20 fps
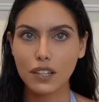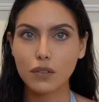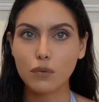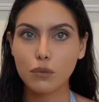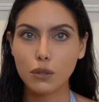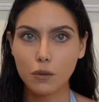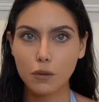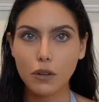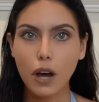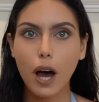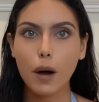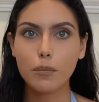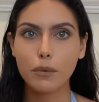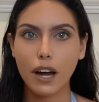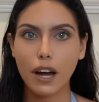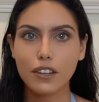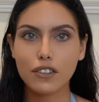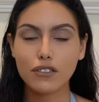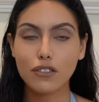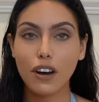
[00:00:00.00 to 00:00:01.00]
rooftop
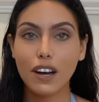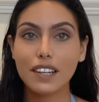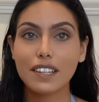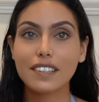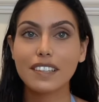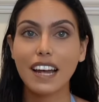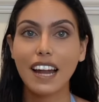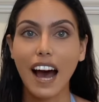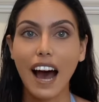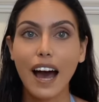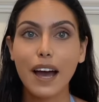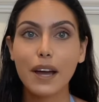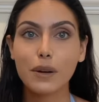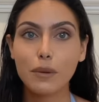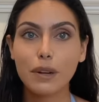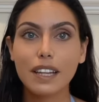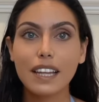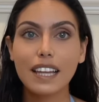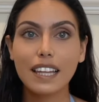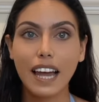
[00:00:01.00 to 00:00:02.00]
restaurants that I
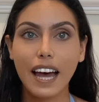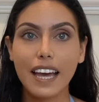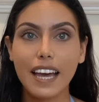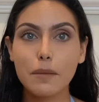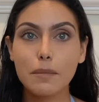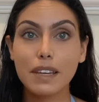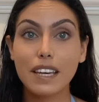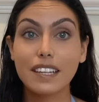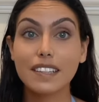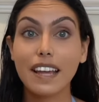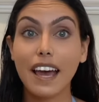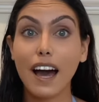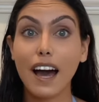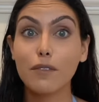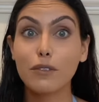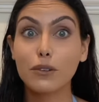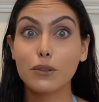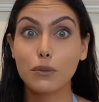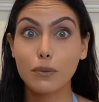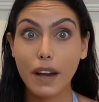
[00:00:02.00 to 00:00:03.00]
really like because they have
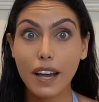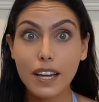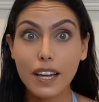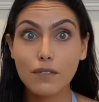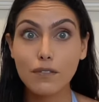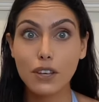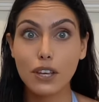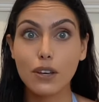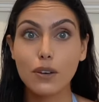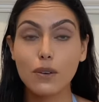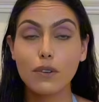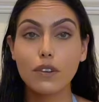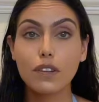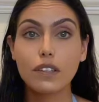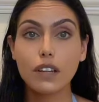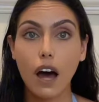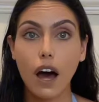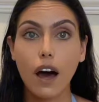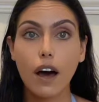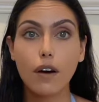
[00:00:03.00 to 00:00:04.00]
great views
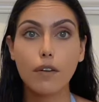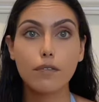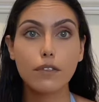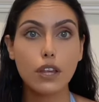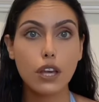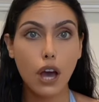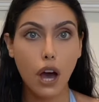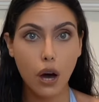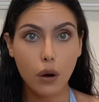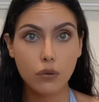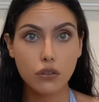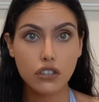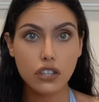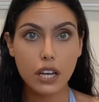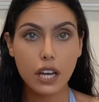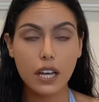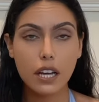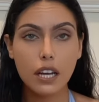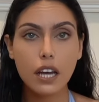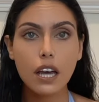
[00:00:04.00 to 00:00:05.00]
of the
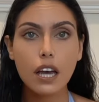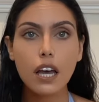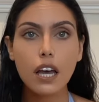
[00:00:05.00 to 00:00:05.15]
ocean